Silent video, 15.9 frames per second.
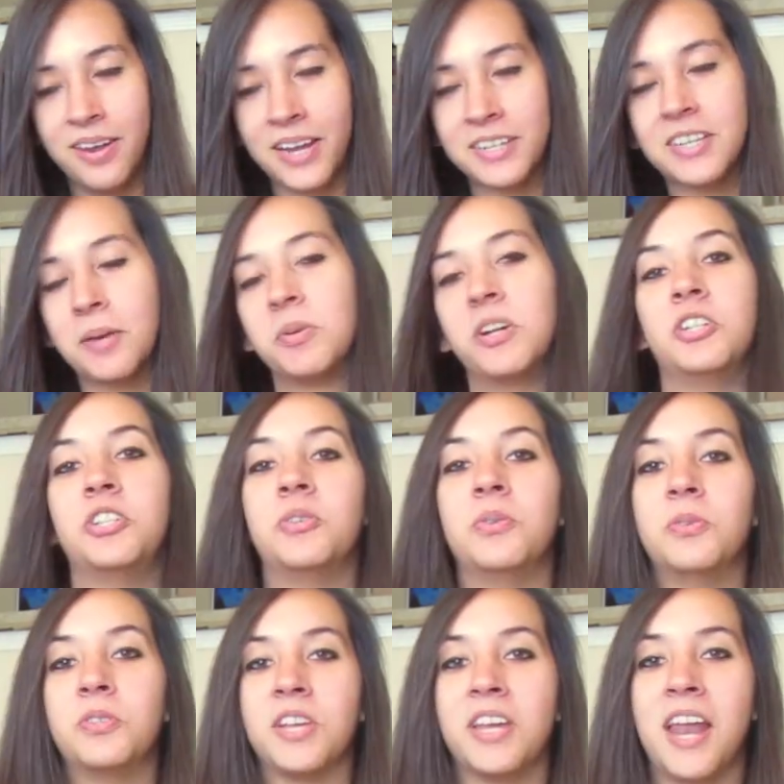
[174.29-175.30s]
Next, I'm gonna
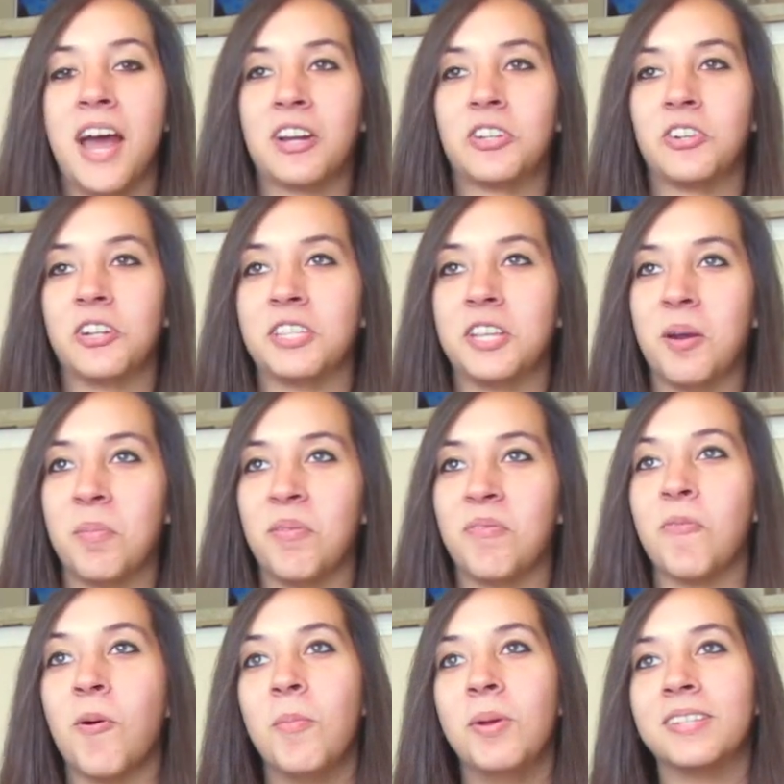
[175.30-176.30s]
choose an actress in a
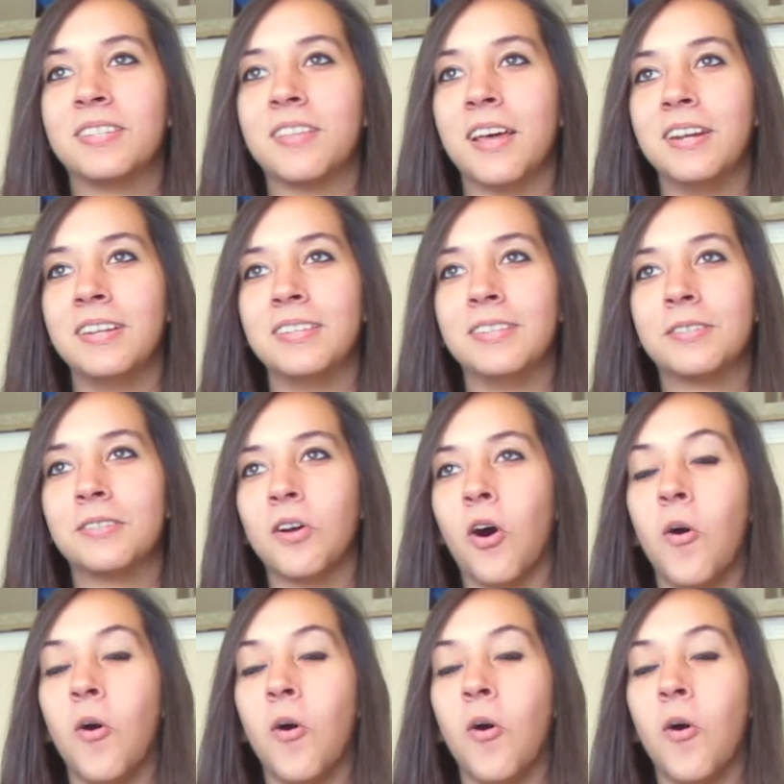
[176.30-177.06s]
performance that is